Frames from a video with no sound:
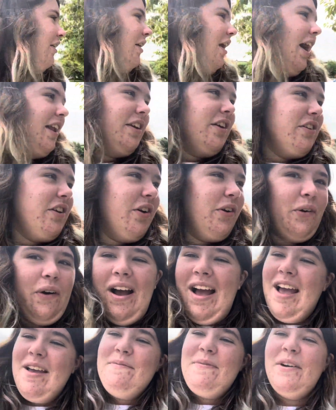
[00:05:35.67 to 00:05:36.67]
I don't know
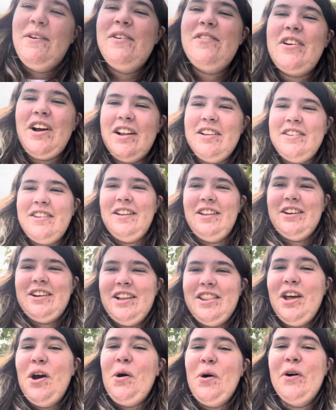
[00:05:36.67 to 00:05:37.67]
why, but we've gone to look at
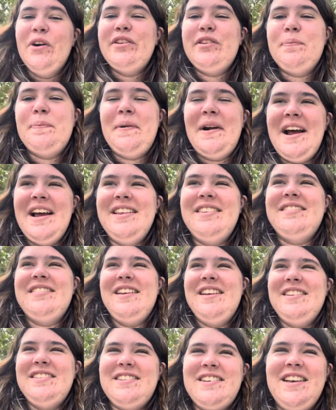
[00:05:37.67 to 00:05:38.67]
the horse
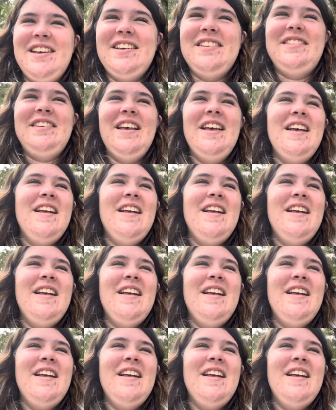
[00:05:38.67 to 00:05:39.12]
prices because